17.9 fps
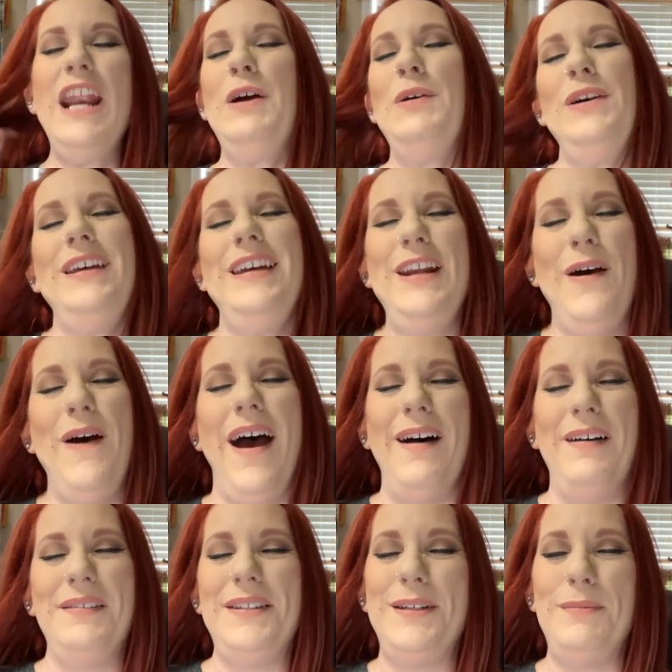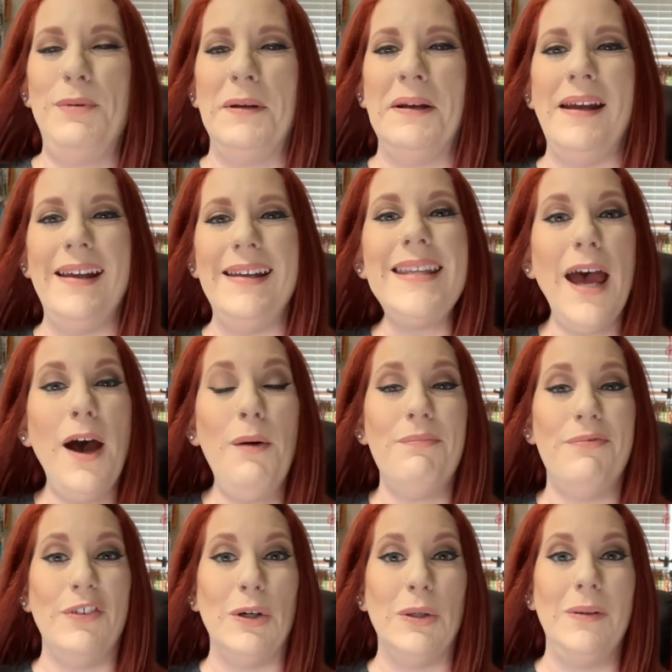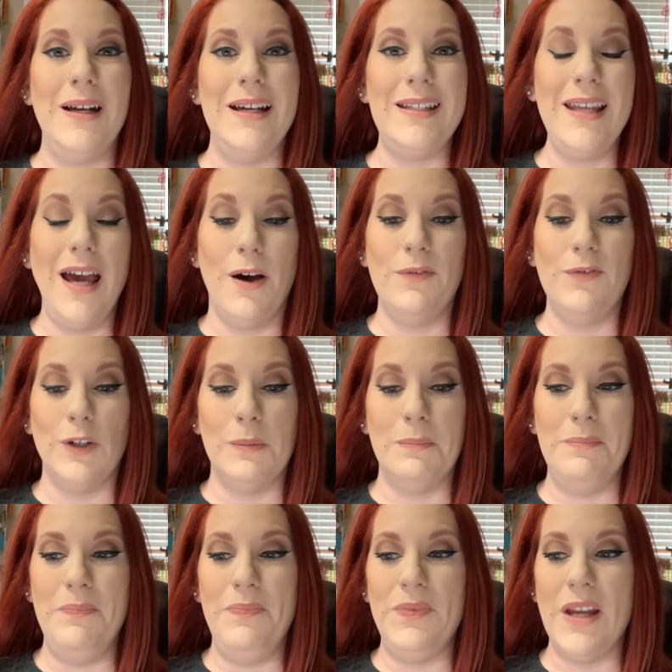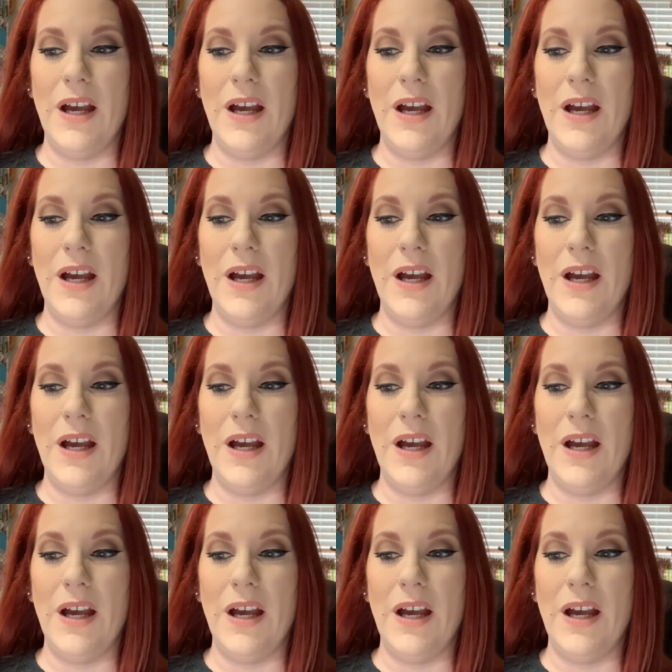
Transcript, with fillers: don't really know how else to put it. It's helpful. It's helpful.